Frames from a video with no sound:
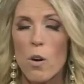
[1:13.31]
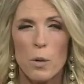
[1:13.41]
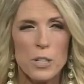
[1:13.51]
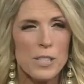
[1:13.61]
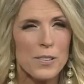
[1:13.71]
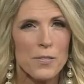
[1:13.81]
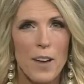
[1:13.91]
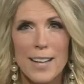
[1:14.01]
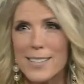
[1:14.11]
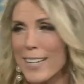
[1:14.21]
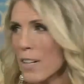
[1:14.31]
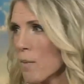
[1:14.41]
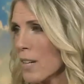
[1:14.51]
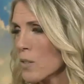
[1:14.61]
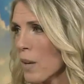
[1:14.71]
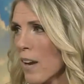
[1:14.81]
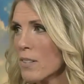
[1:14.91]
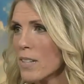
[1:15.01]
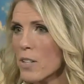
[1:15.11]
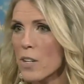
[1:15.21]
which is fascinating because we
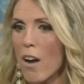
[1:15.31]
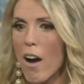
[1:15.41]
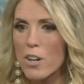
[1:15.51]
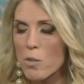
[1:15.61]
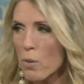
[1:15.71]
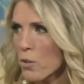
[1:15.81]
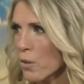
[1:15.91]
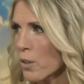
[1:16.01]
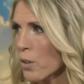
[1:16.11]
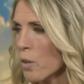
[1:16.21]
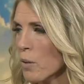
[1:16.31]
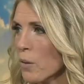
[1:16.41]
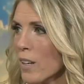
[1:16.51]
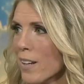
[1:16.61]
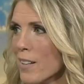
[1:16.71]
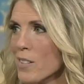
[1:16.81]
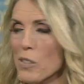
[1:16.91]
have such an entrepreneurial community.